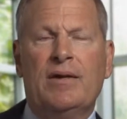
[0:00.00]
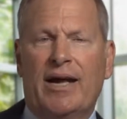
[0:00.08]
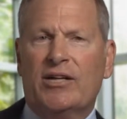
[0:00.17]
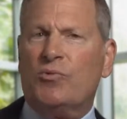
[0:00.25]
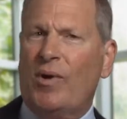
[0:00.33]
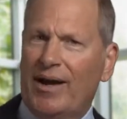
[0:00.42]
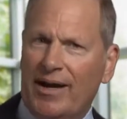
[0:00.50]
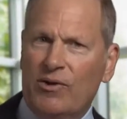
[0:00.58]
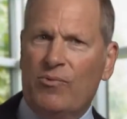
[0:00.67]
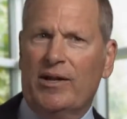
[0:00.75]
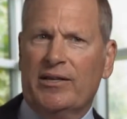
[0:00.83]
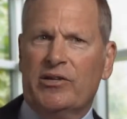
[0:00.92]
That's why
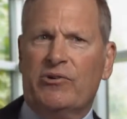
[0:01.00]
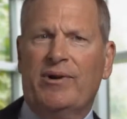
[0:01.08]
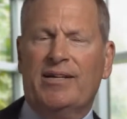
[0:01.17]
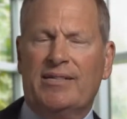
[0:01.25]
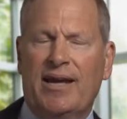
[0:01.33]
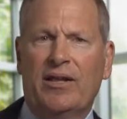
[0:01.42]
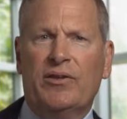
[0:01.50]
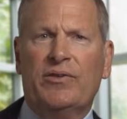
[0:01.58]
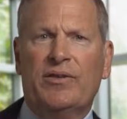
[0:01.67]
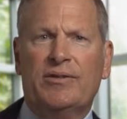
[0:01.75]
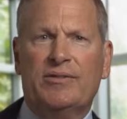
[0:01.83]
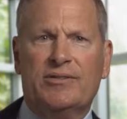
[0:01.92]
Honeywell integrates health,